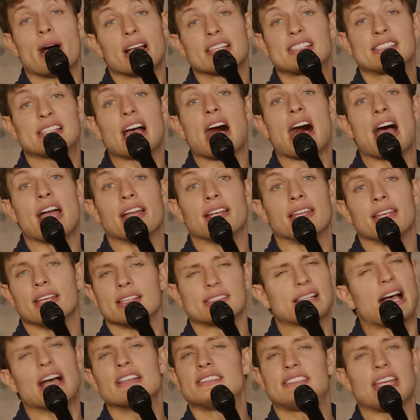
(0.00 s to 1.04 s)
my sign
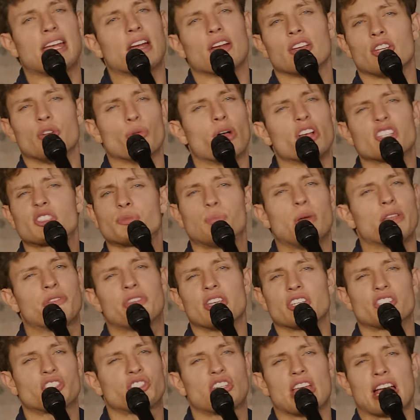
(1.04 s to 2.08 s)
is. I dare you. I'll split
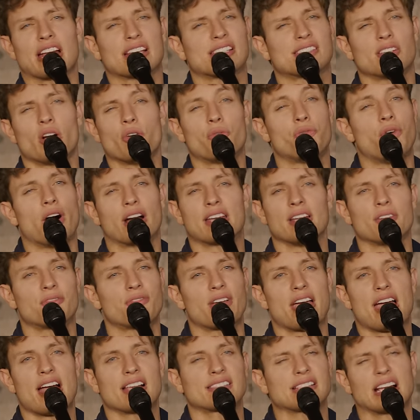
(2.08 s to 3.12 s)
this check so fucking
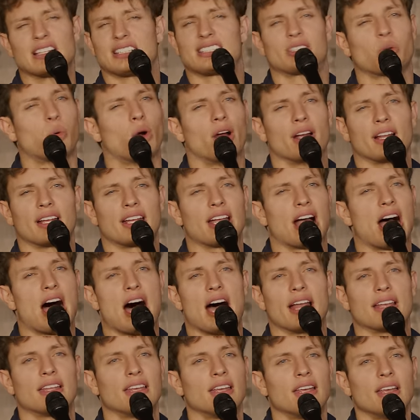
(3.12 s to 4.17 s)
fast. I swear to
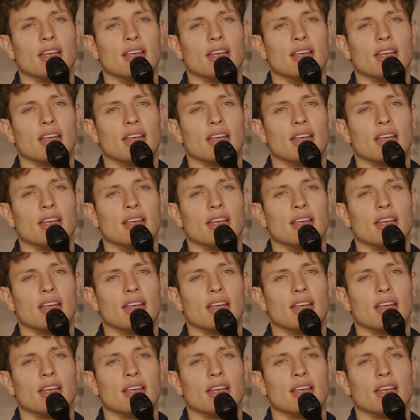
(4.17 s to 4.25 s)
God.